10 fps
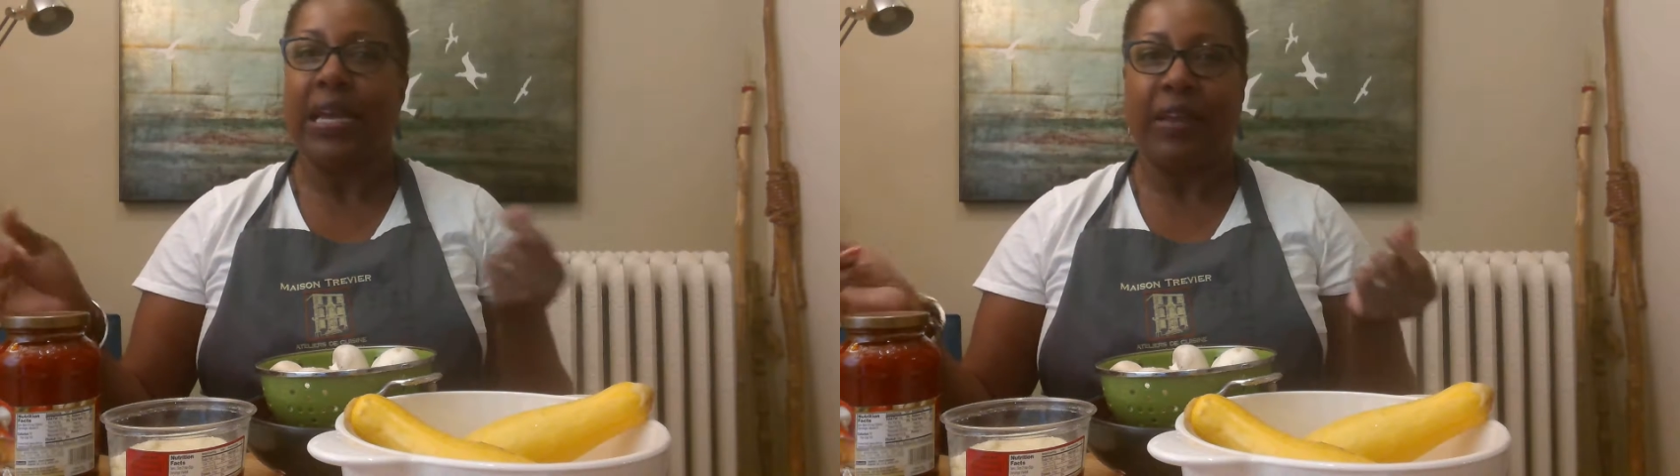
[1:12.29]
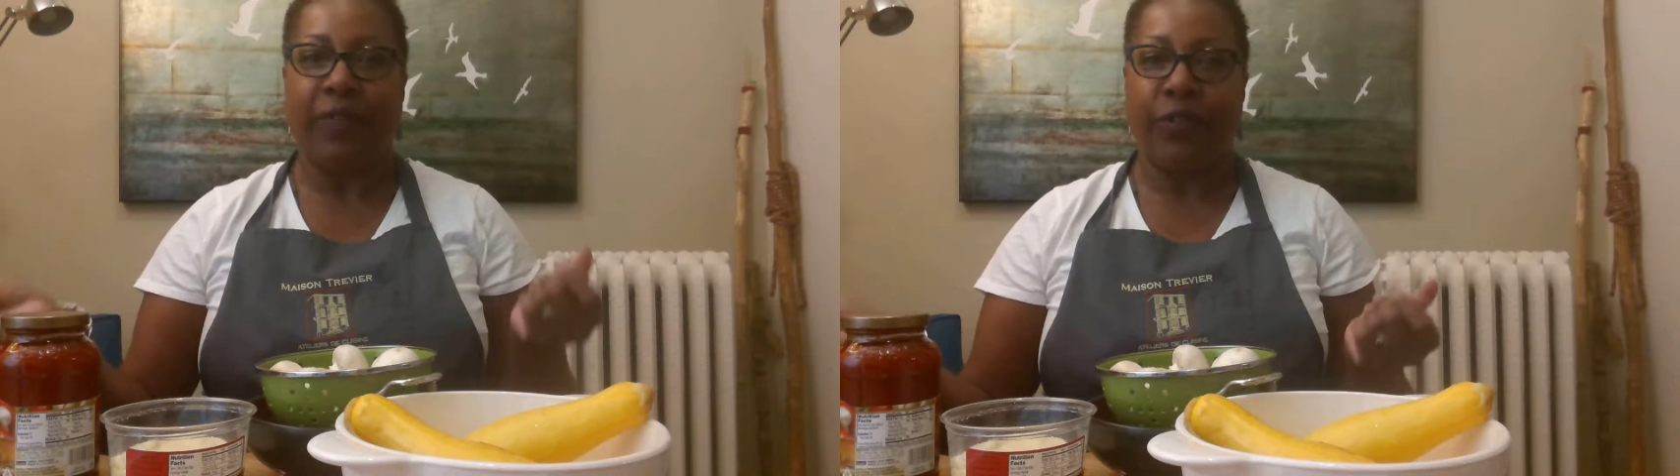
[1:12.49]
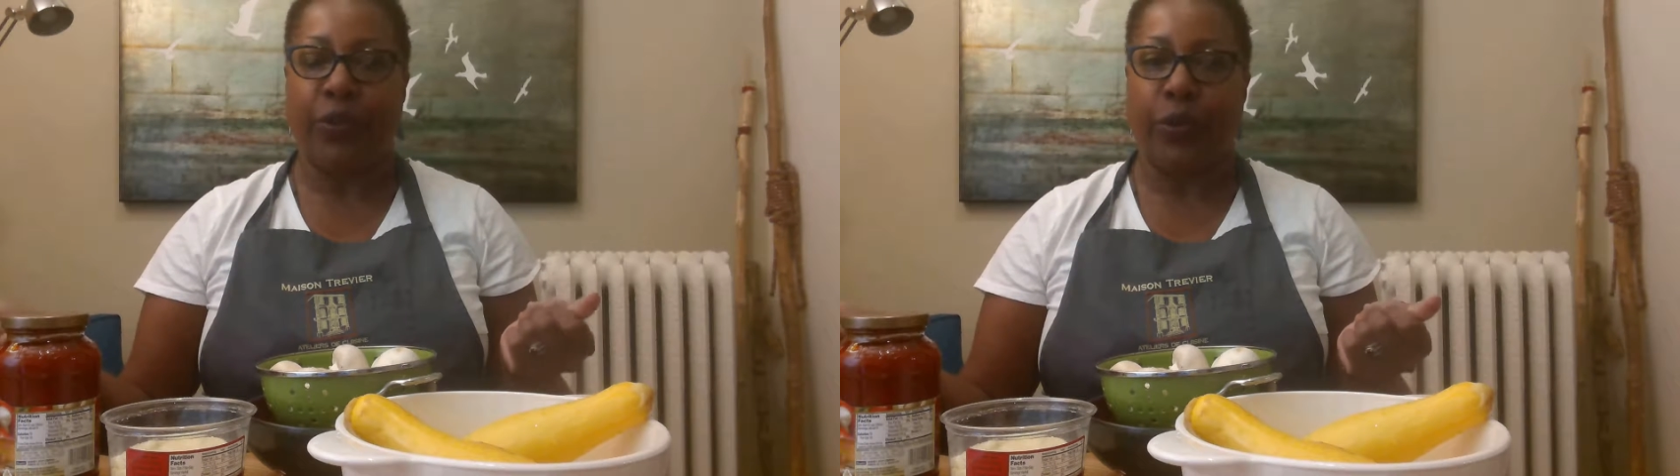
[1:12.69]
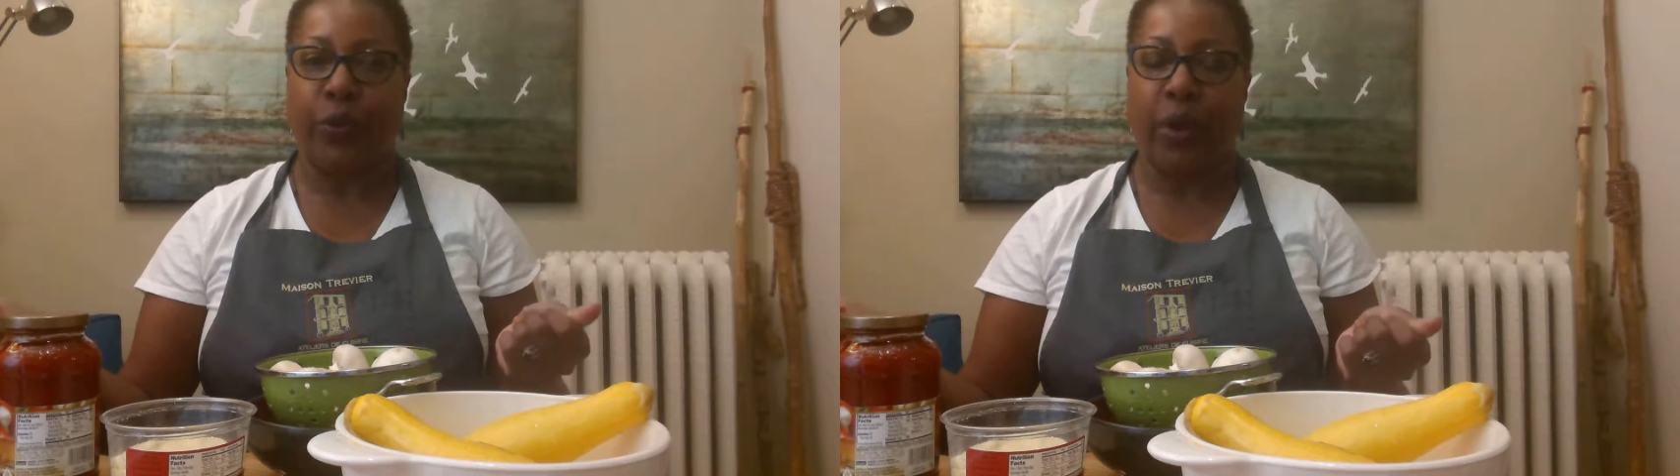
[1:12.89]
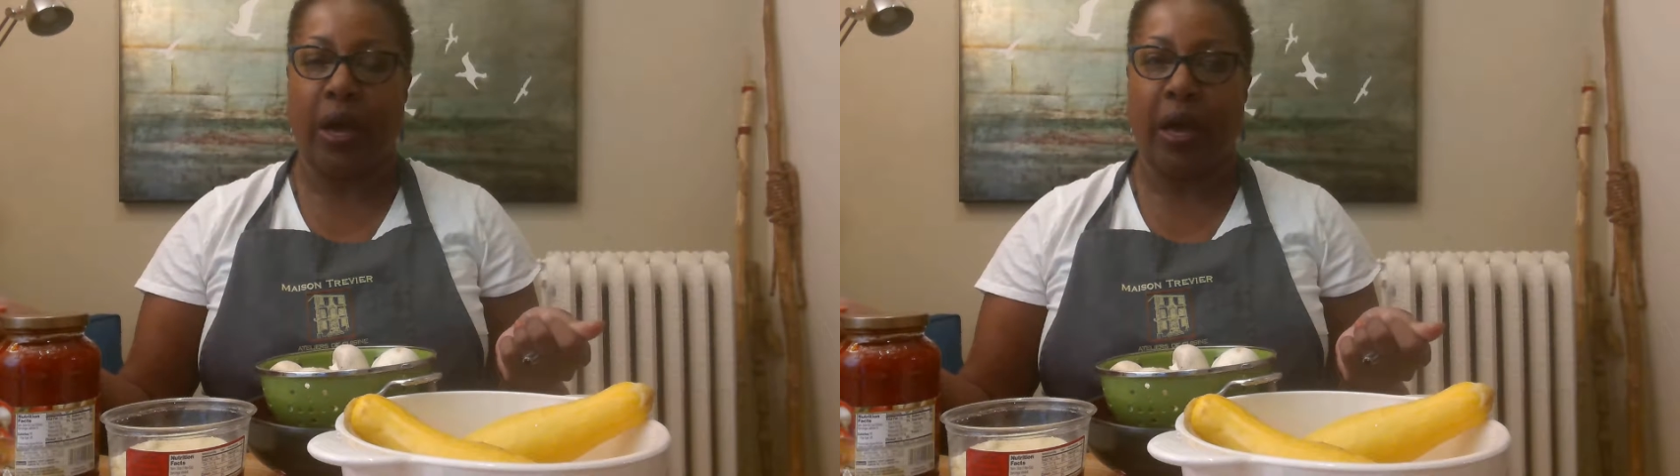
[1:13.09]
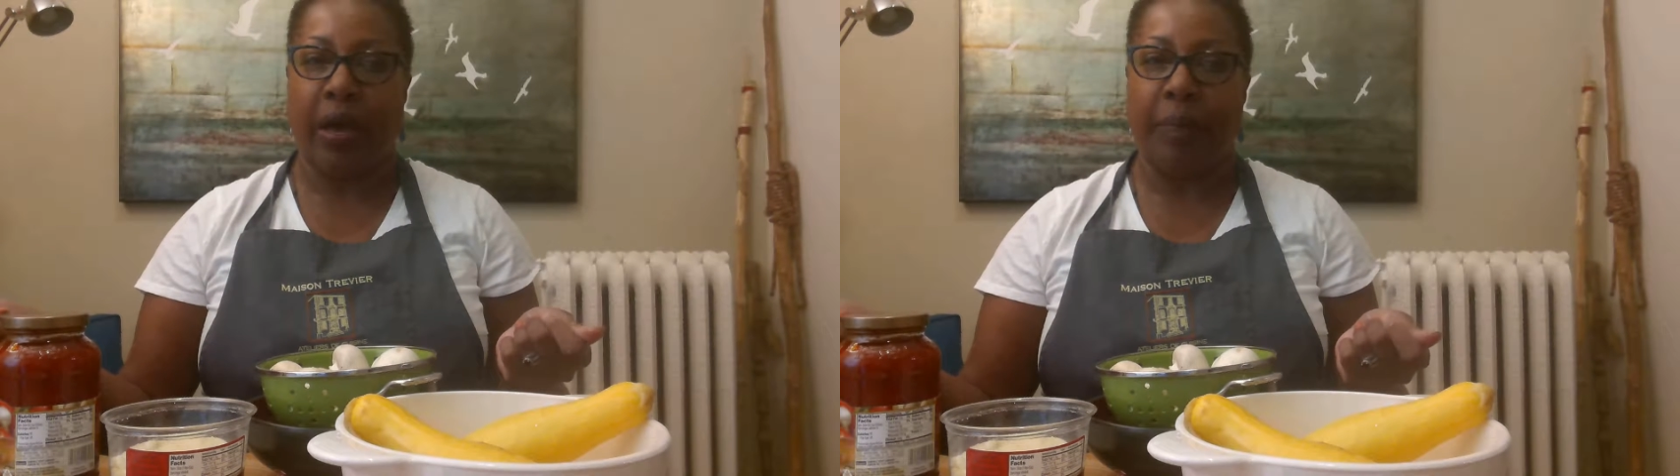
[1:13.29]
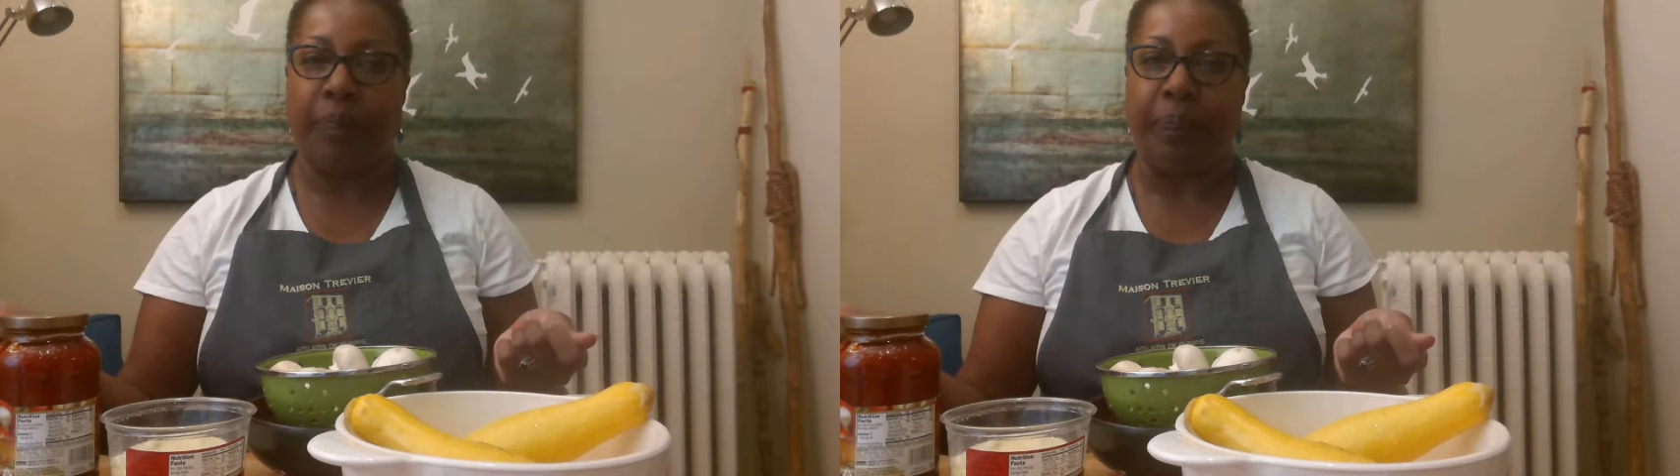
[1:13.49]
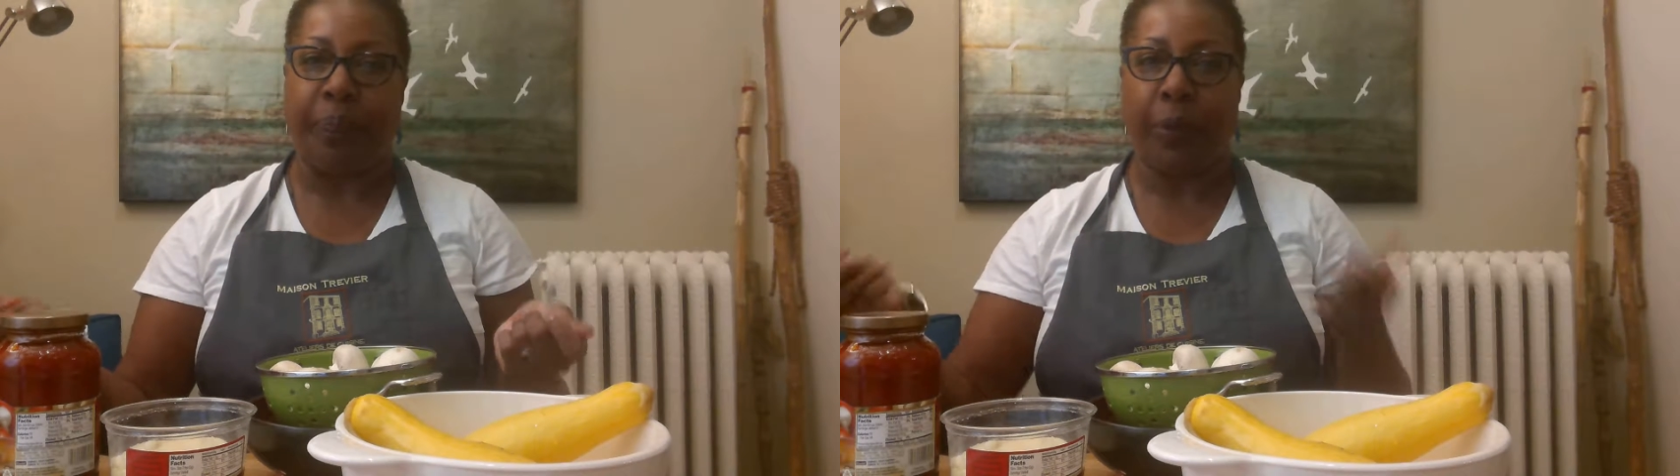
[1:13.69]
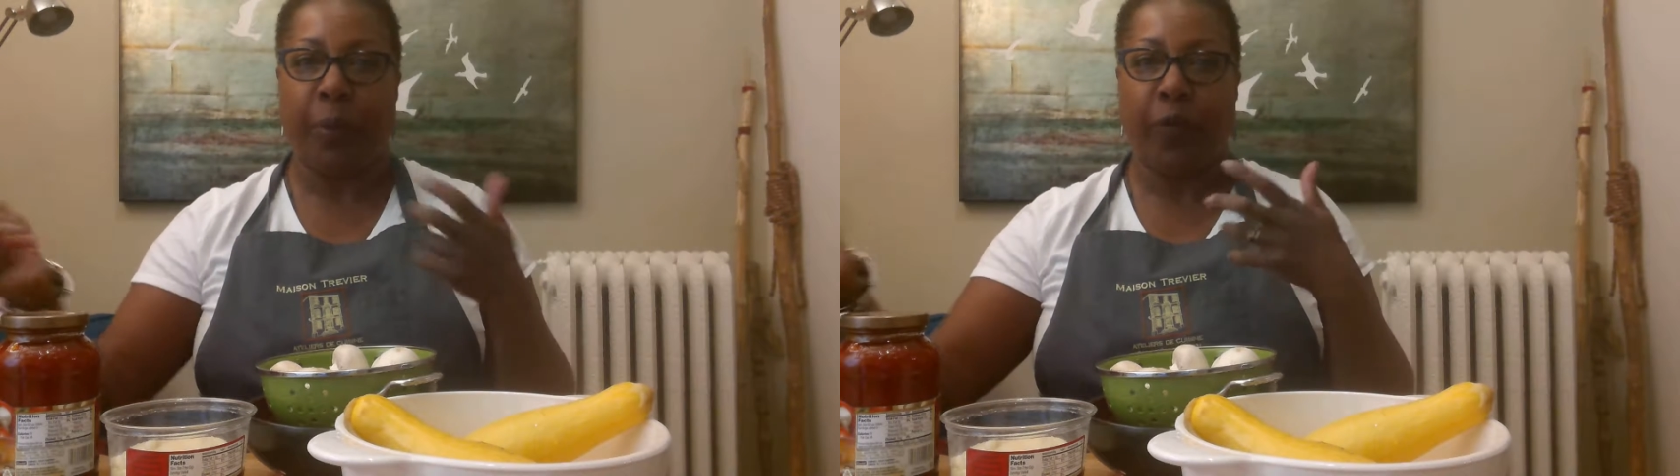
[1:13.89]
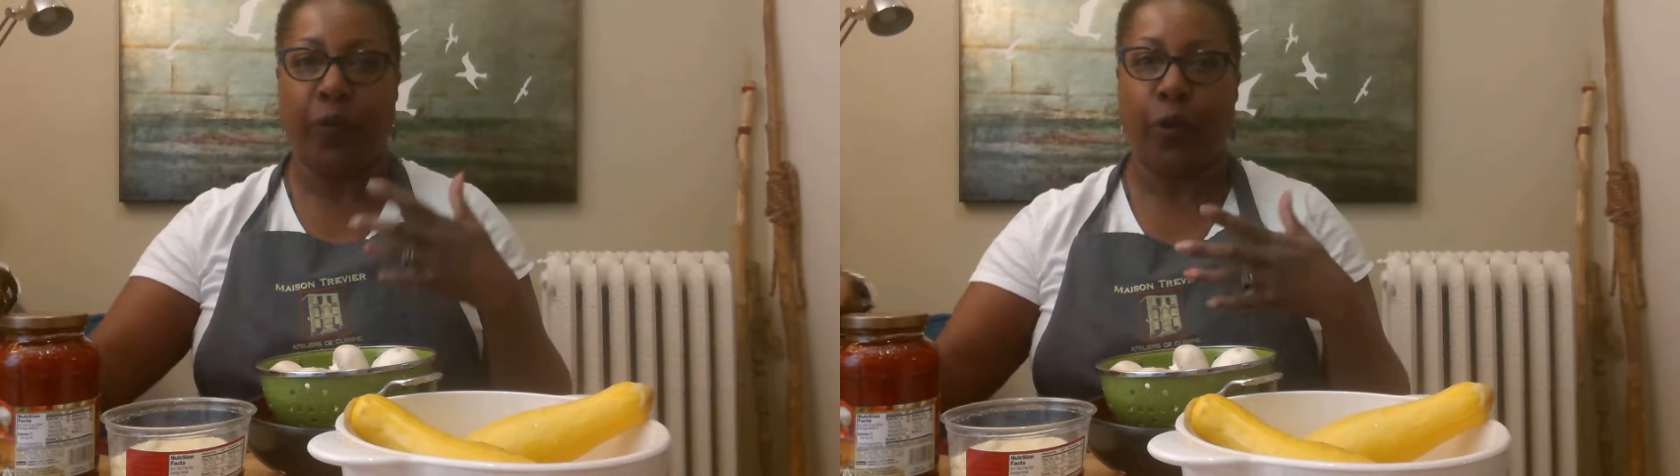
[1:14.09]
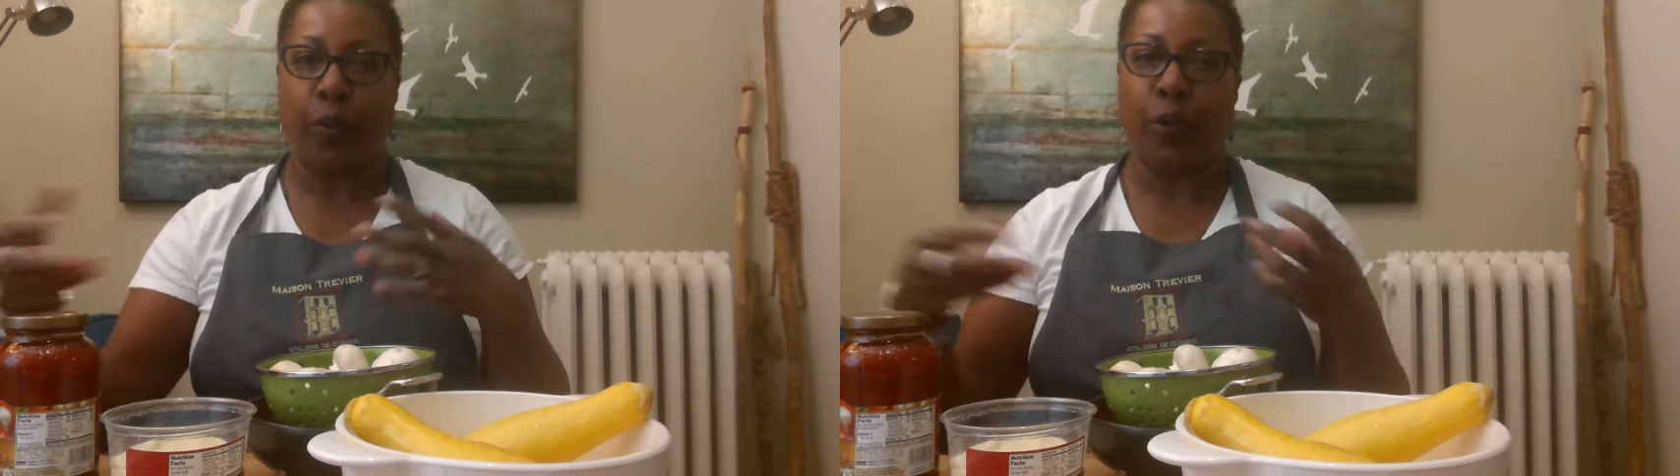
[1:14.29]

If you prefer